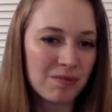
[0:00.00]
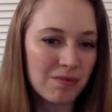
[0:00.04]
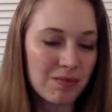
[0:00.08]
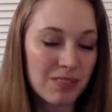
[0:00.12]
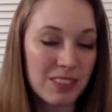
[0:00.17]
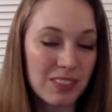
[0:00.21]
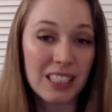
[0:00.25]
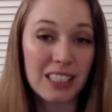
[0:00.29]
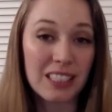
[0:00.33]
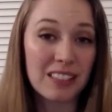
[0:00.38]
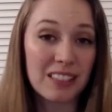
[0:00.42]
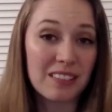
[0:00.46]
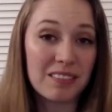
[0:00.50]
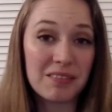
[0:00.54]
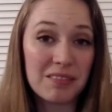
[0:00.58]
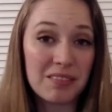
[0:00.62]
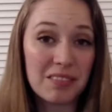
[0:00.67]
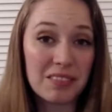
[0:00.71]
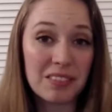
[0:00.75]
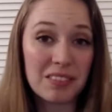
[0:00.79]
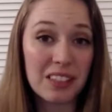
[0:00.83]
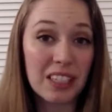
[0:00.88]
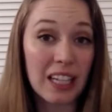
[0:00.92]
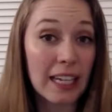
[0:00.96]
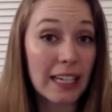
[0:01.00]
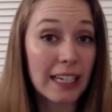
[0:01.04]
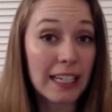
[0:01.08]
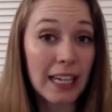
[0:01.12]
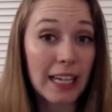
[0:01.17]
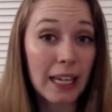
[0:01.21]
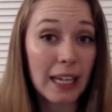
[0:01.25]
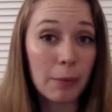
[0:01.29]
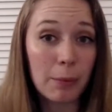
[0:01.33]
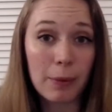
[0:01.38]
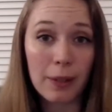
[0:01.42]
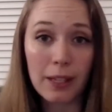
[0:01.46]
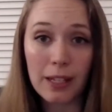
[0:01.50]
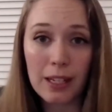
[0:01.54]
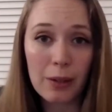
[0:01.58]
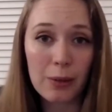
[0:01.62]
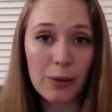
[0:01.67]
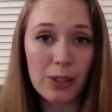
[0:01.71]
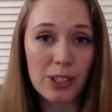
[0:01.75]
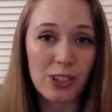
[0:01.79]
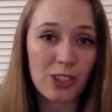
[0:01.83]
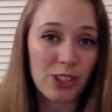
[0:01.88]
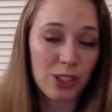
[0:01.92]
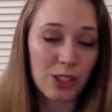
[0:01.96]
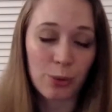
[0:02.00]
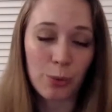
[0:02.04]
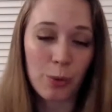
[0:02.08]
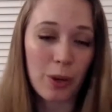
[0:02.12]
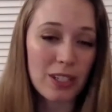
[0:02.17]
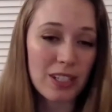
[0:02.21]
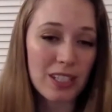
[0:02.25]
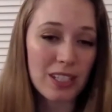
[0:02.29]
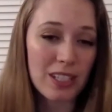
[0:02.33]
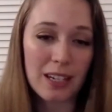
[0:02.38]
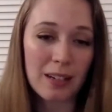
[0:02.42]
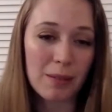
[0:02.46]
didn't like it, but just wasn't